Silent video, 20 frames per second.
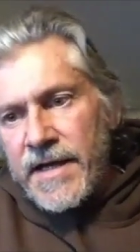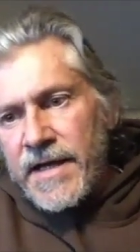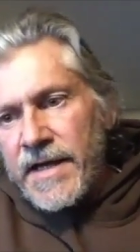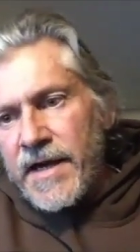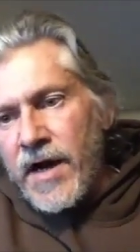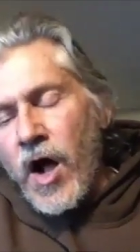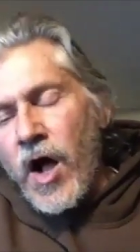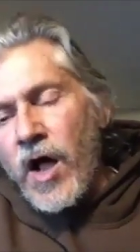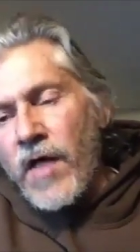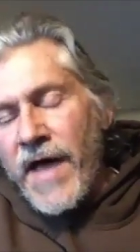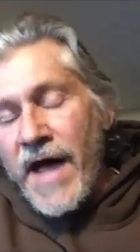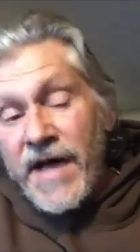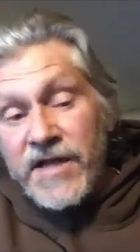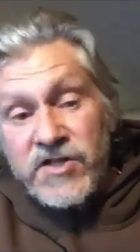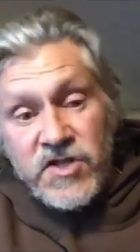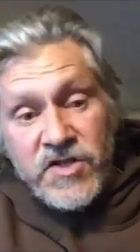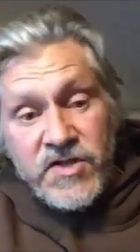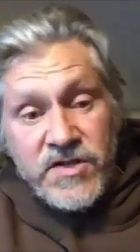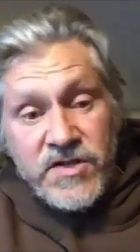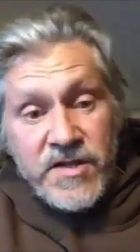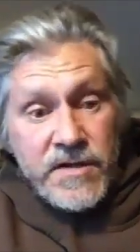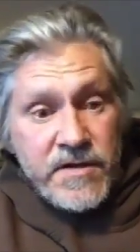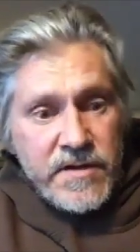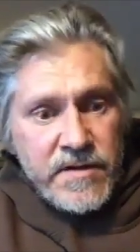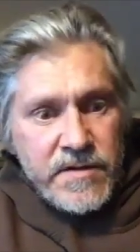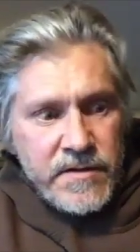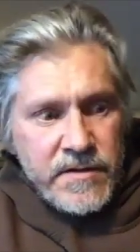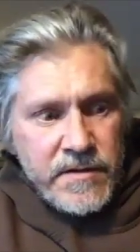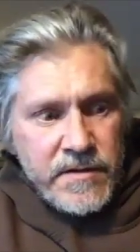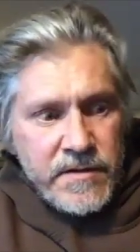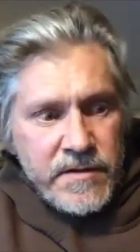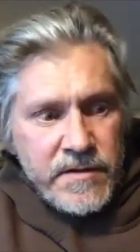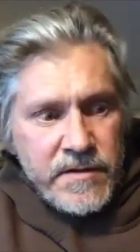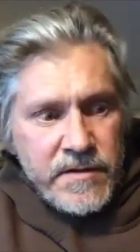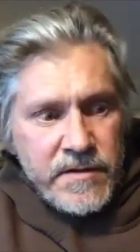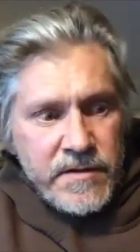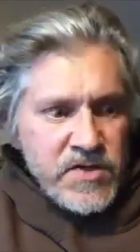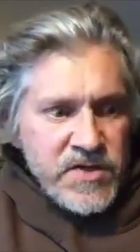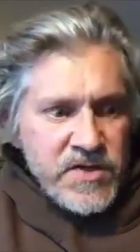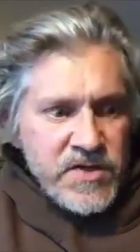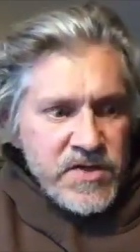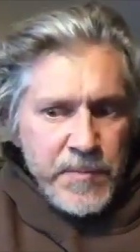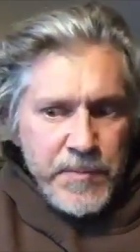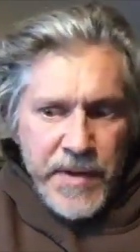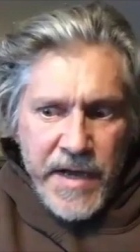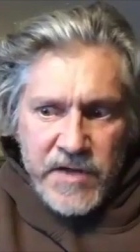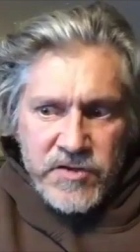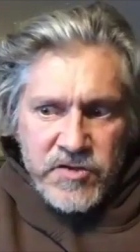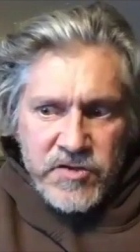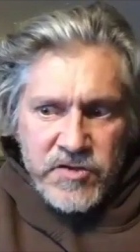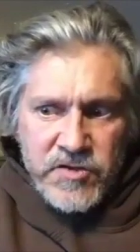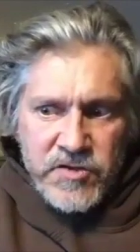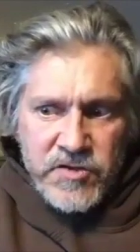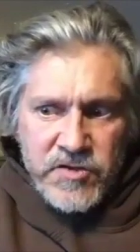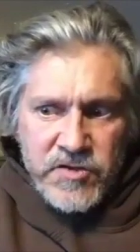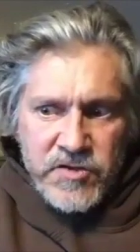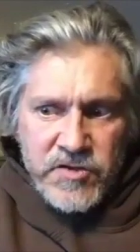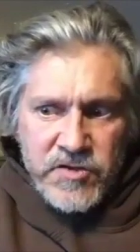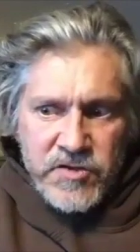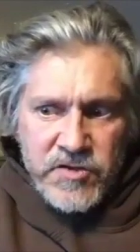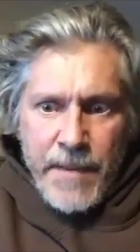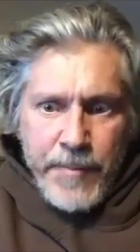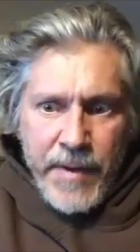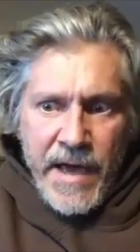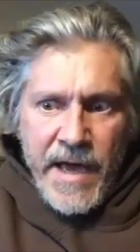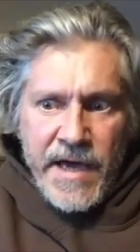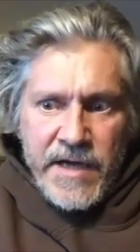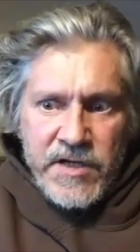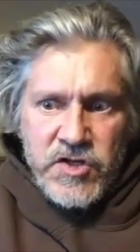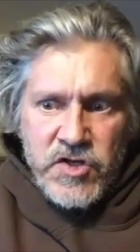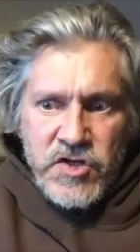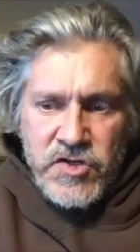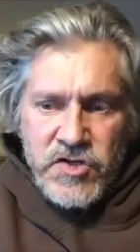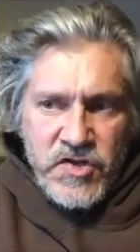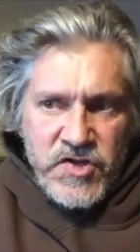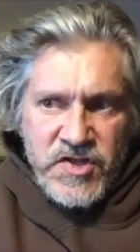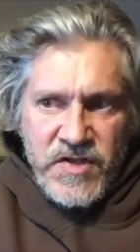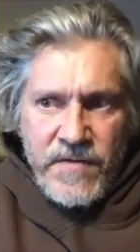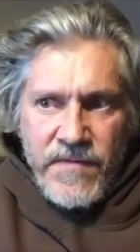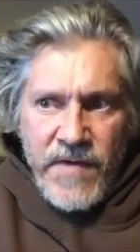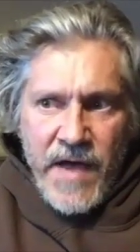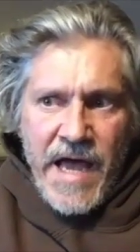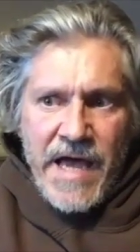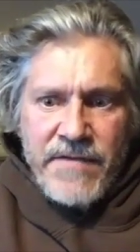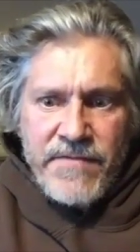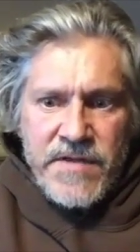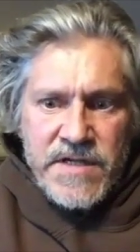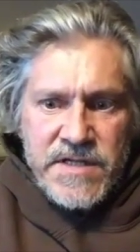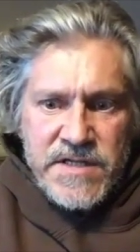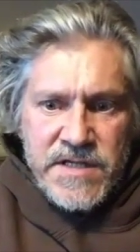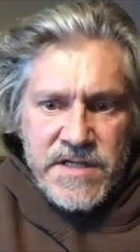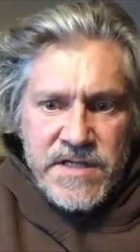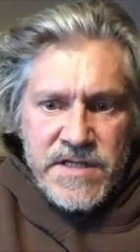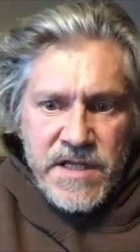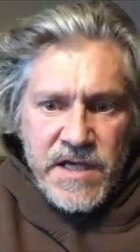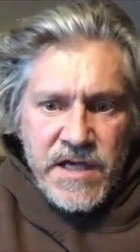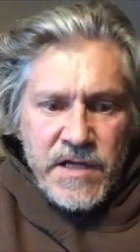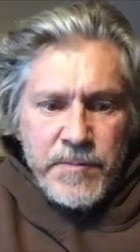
all that, just like you said, Patrick, just to get by, just to survive this thing.